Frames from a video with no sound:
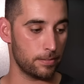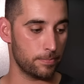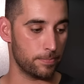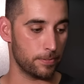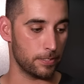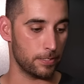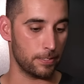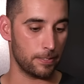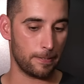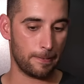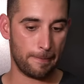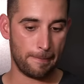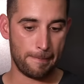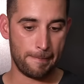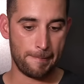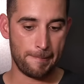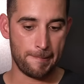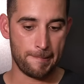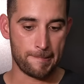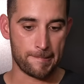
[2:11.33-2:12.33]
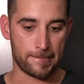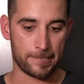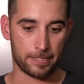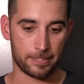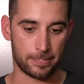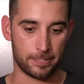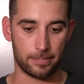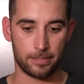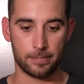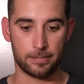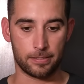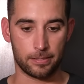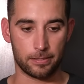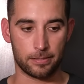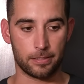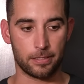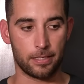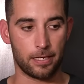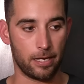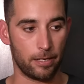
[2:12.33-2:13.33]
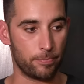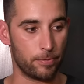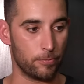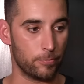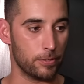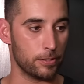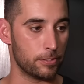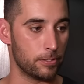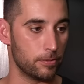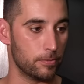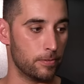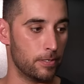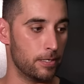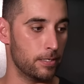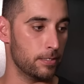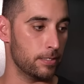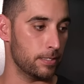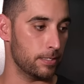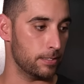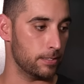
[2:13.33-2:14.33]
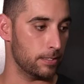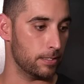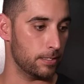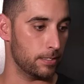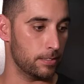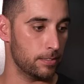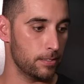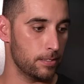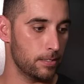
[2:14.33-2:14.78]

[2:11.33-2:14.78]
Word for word: But like I said, these things are going to happen once in a while. And, uh,